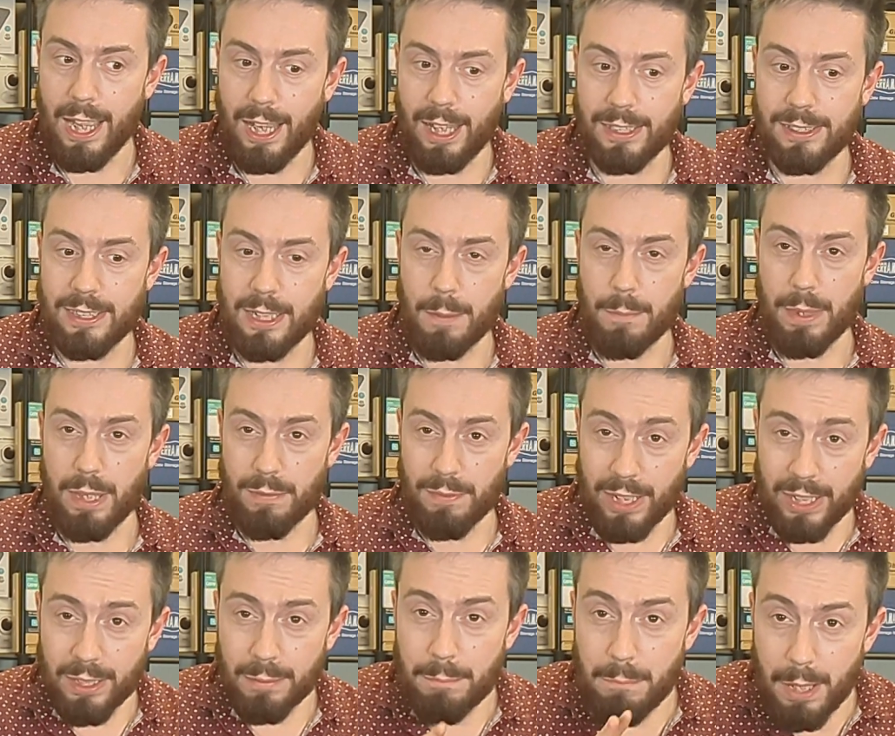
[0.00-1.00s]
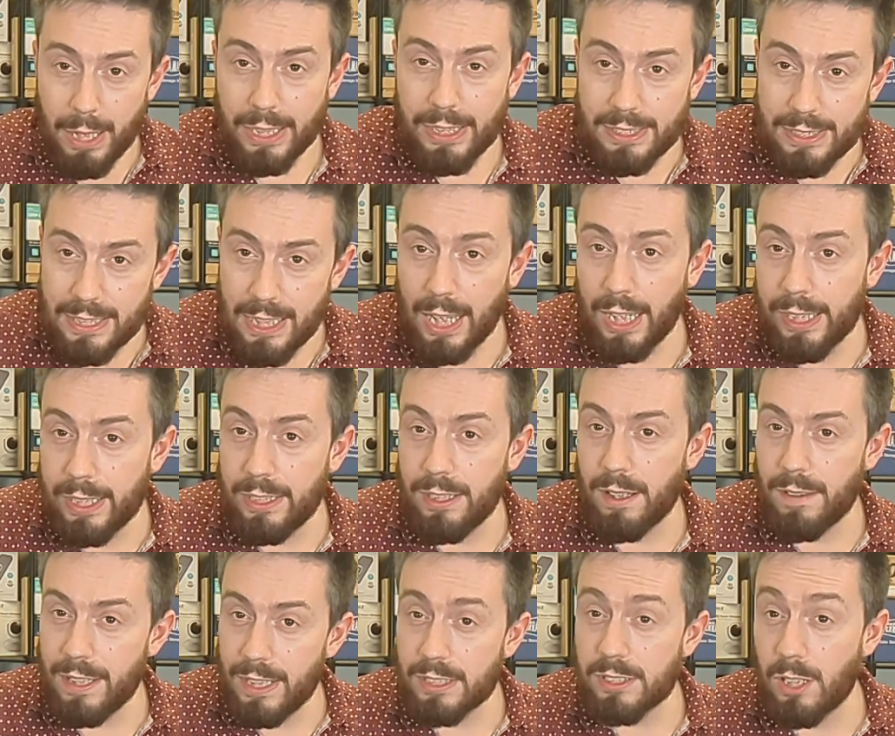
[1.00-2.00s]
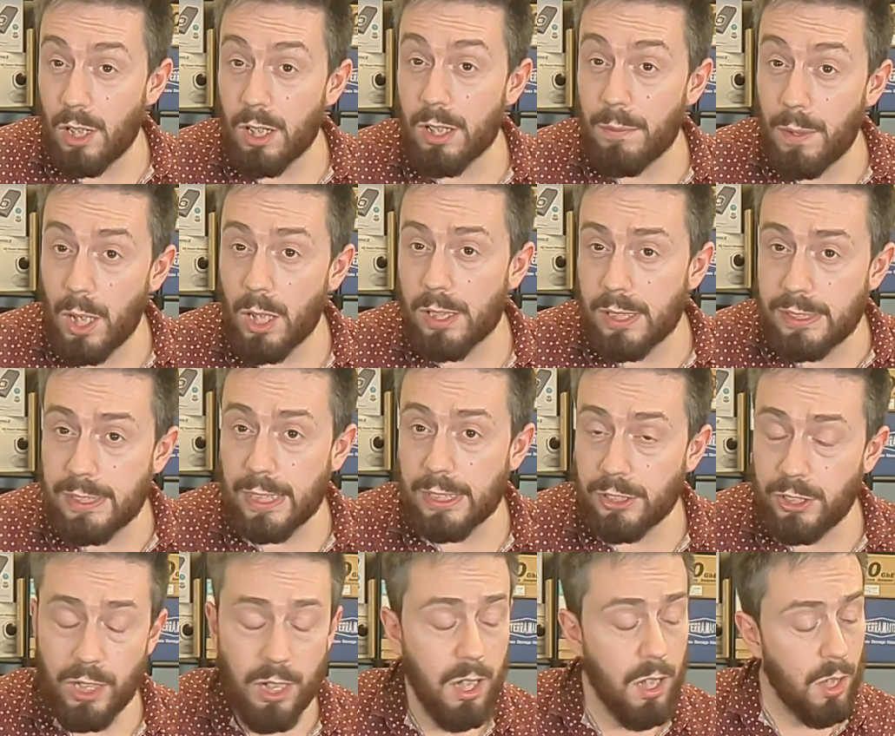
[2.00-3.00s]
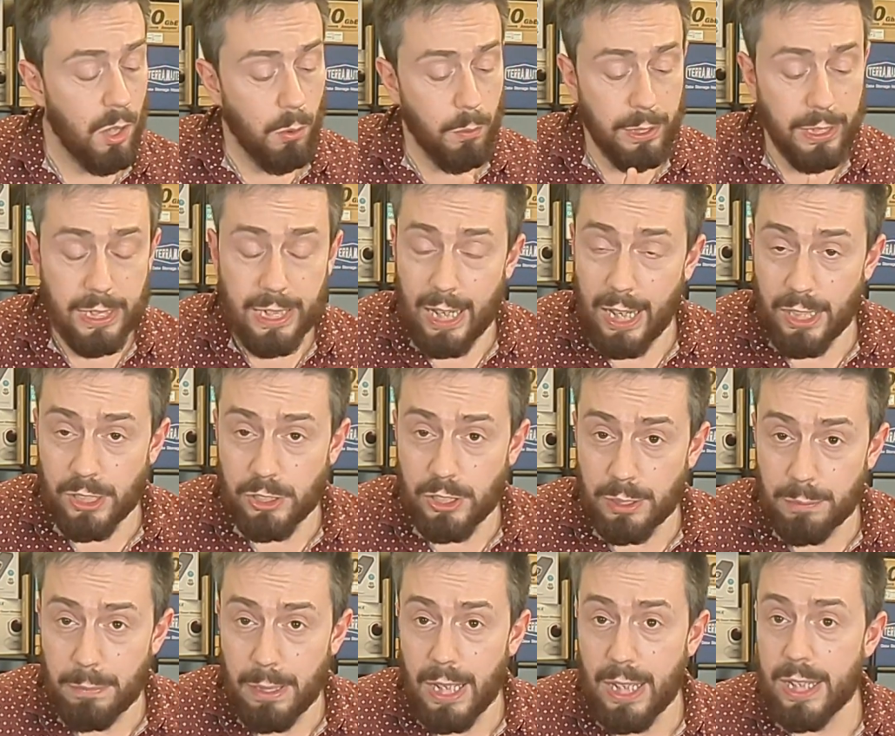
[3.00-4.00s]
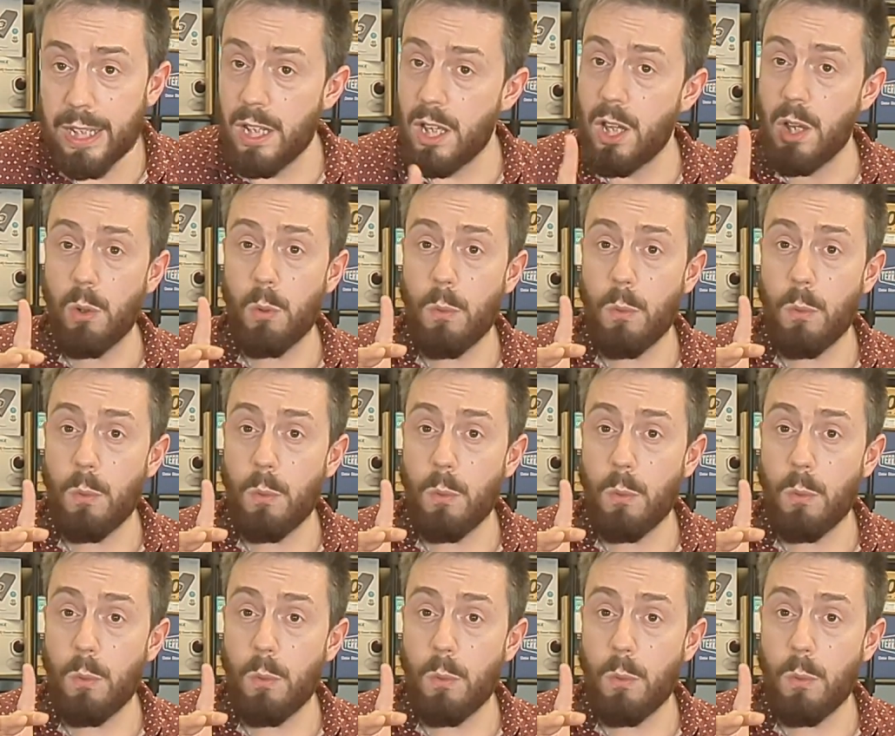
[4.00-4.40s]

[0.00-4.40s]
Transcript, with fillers: And if they can maintain this kind of architecture with the caching bay,